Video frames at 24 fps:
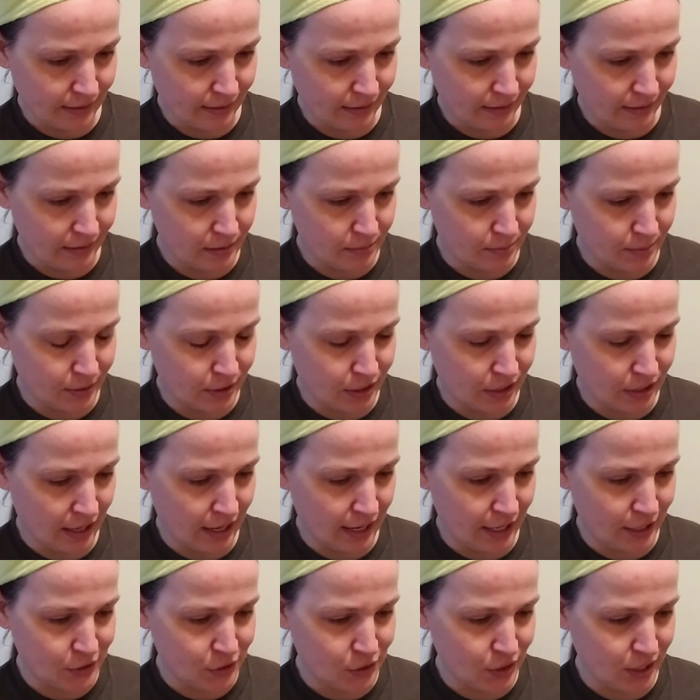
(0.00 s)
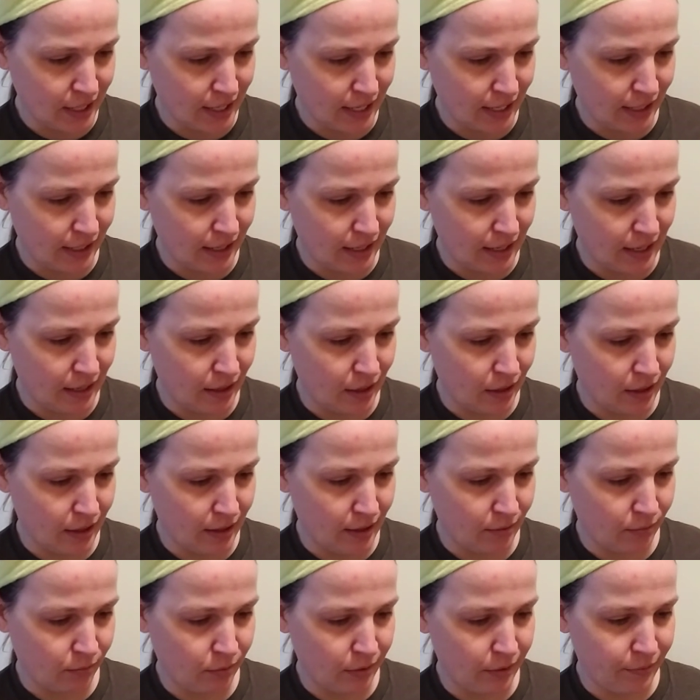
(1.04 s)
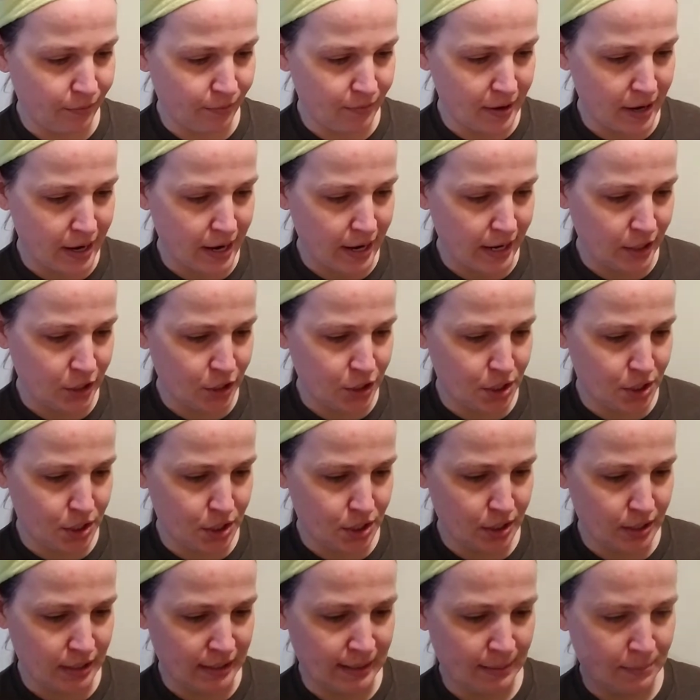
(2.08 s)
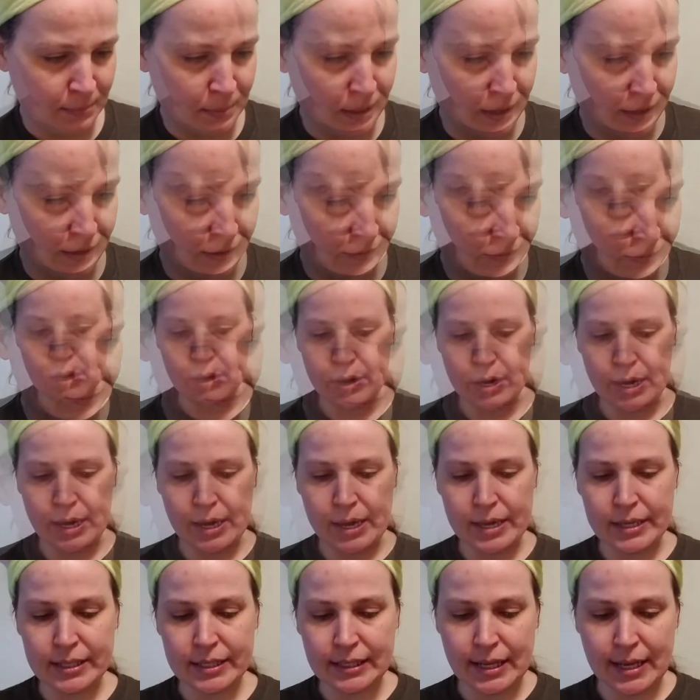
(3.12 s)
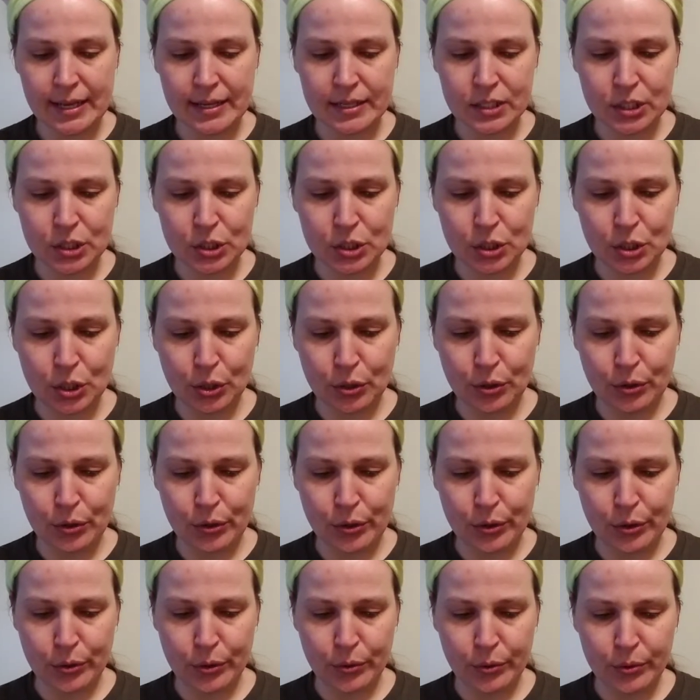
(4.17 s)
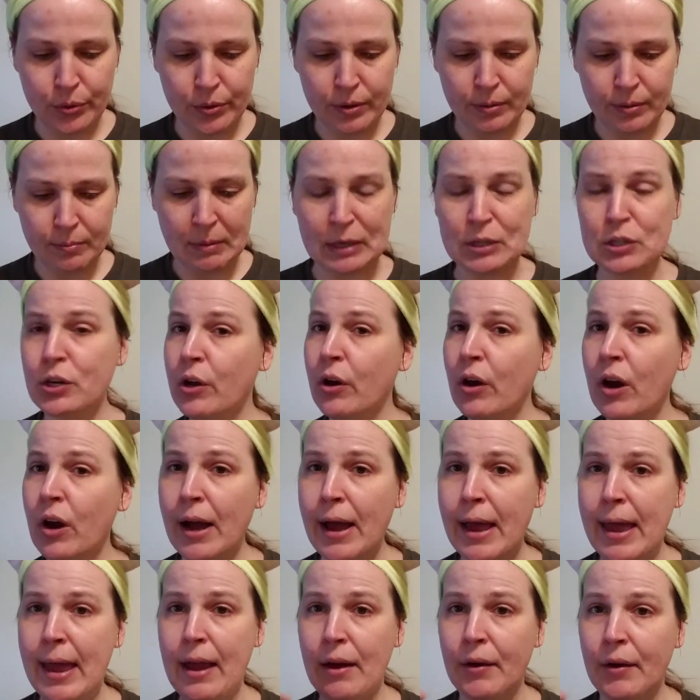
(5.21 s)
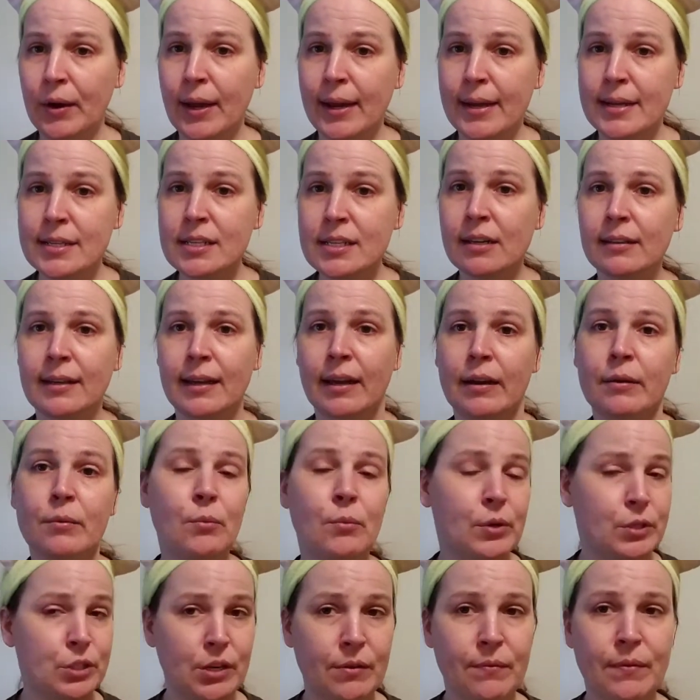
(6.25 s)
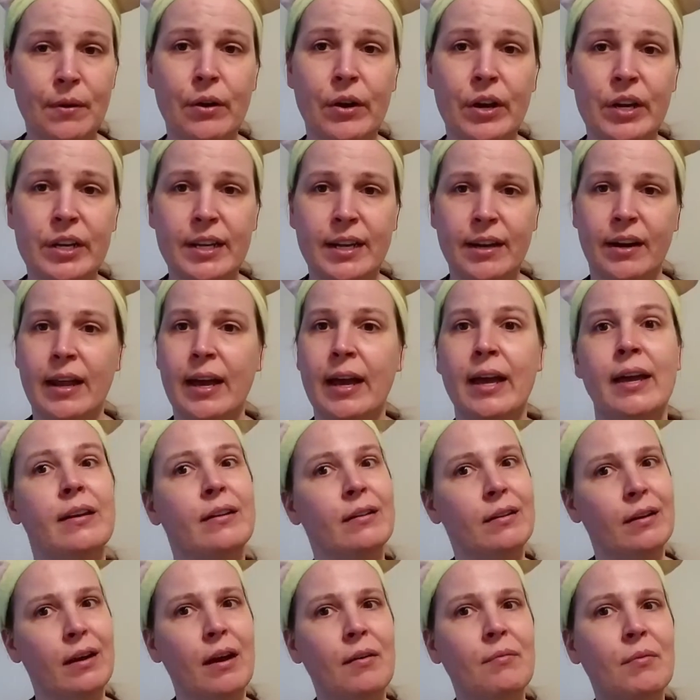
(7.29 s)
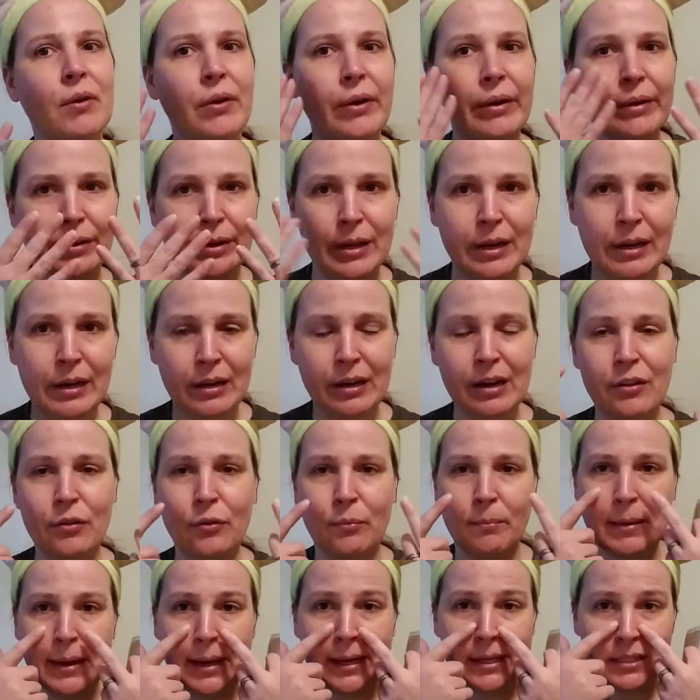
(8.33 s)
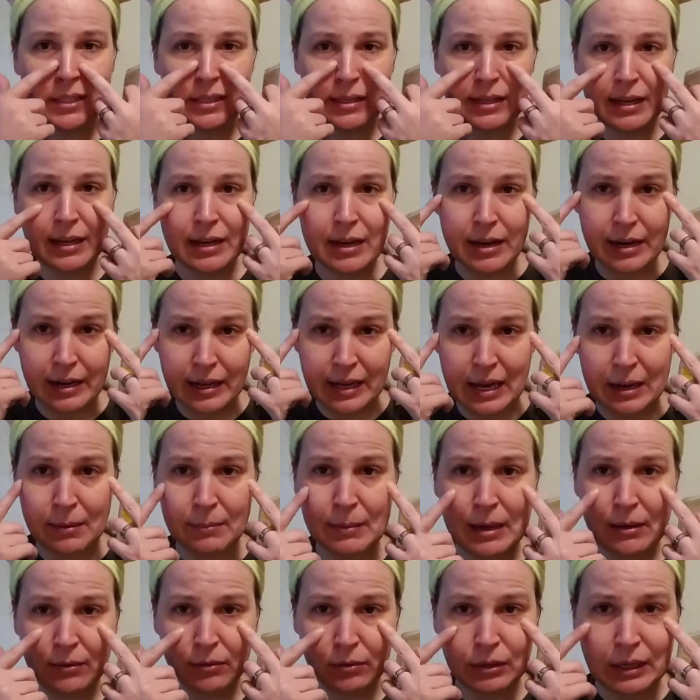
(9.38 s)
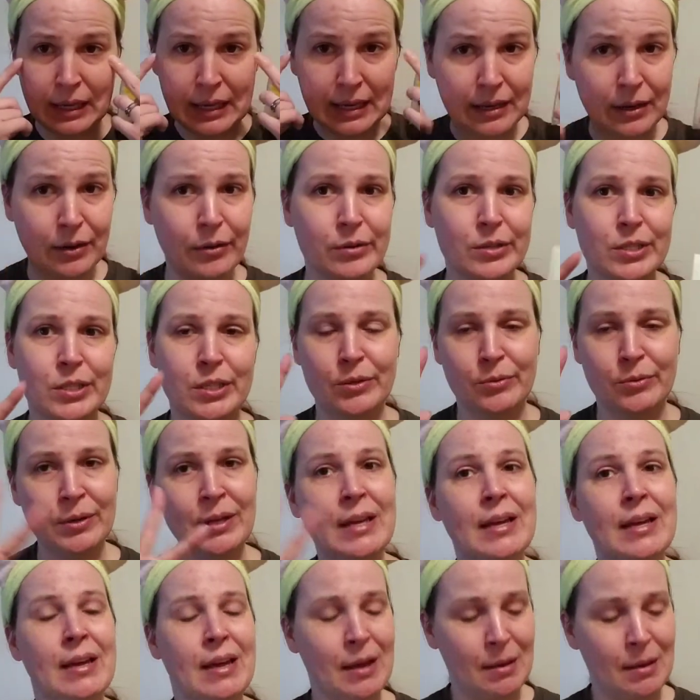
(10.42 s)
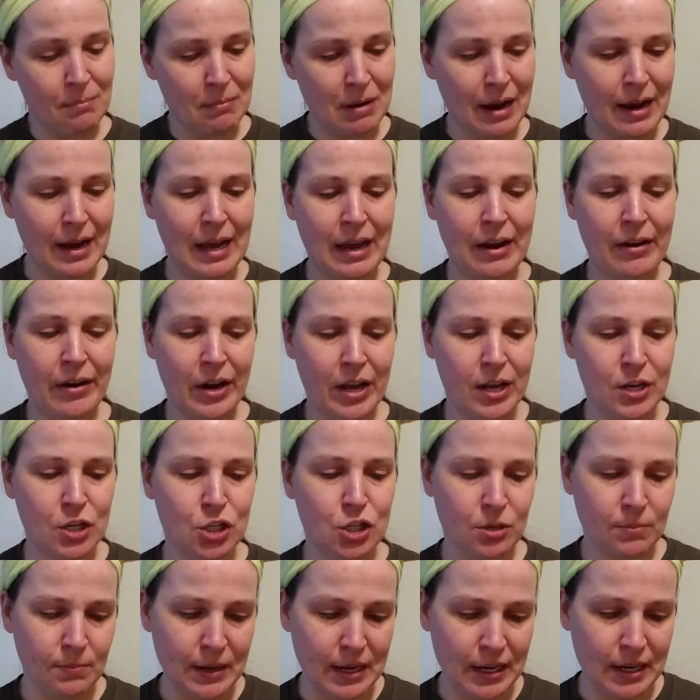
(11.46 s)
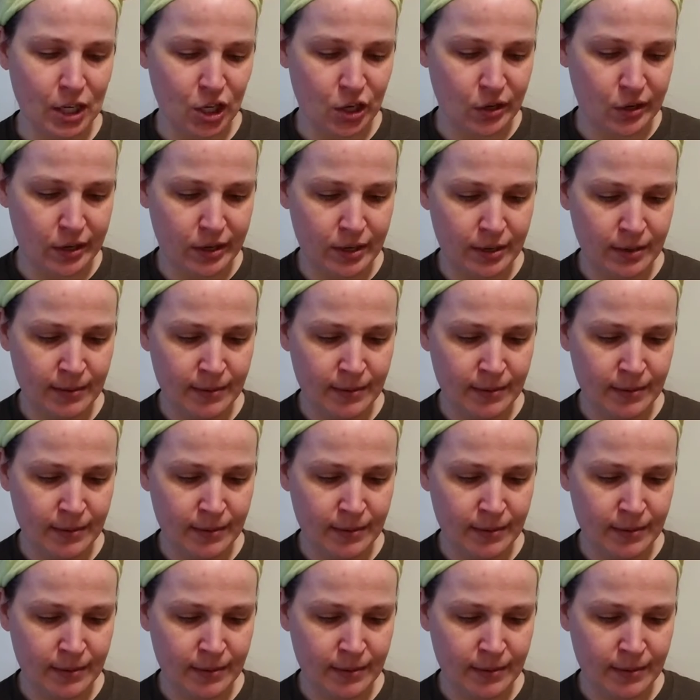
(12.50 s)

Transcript: It's supposed to hydrate, refresh, depuff. It says to make sure your eye area is clean, which already done that. I've already done another mask that kind of came down here, so my eye area should be in good.